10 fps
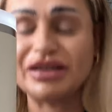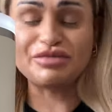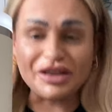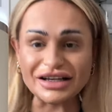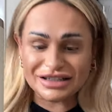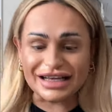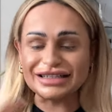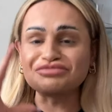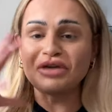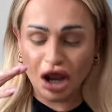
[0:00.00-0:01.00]
But there's,
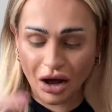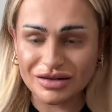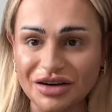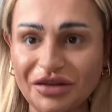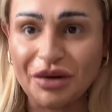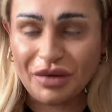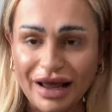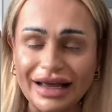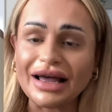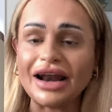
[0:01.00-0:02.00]
there's lots of them.
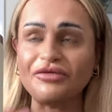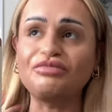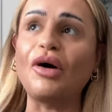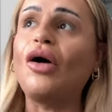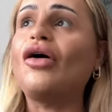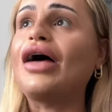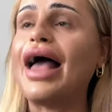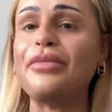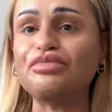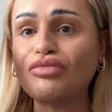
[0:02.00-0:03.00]
Like, and I bought
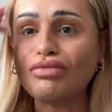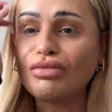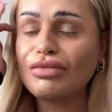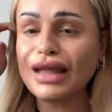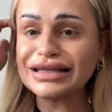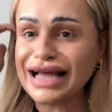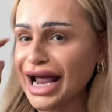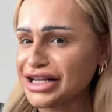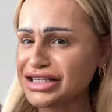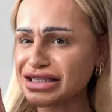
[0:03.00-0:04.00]
um,
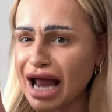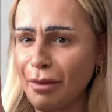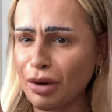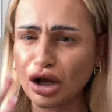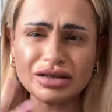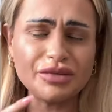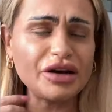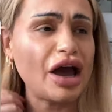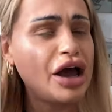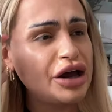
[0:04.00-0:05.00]
Diet Snapple or
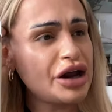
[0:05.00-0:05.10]
something.